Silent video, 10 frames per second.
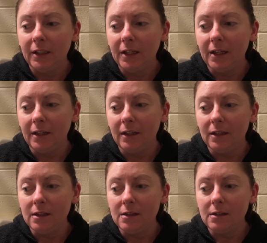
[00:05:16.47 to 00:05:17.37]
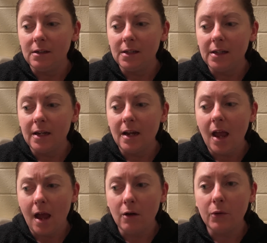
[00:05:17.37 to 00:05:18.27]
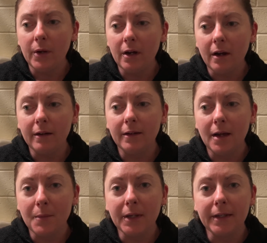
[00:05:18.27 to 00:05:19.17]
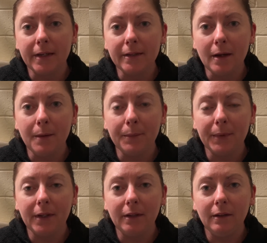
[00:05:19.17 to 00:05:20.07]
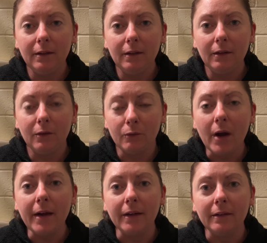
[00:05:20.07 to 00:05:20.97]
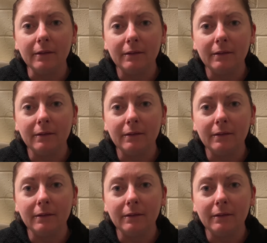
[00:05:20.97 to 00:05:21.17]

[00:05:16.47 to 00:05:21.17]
and see how quick I can get my tent up in the rain.